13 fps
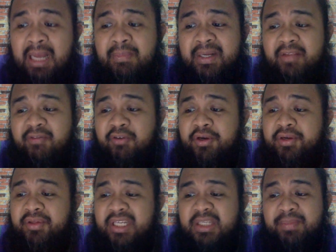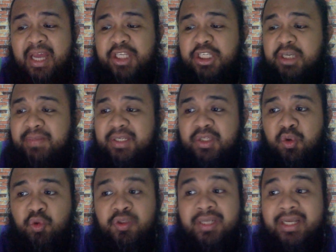But for this matchup, as to
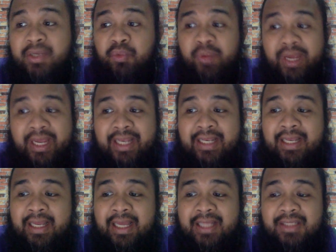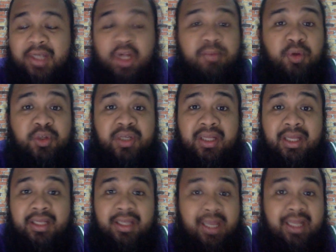who's going to win,
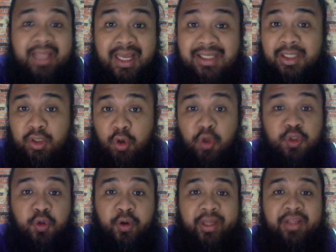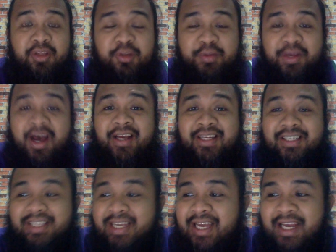it is a toss coin, to be
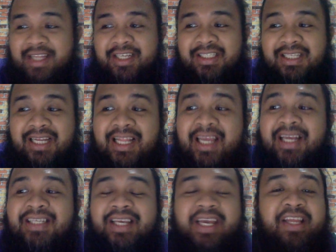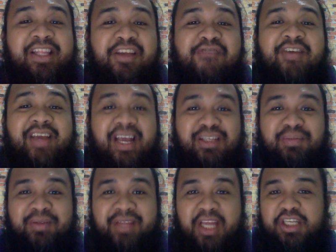honest. There's not like a scientific
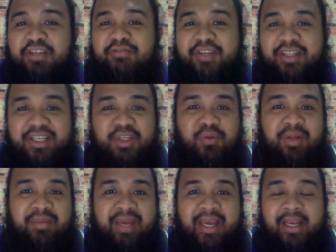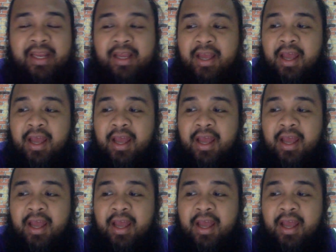explanation for this one, man.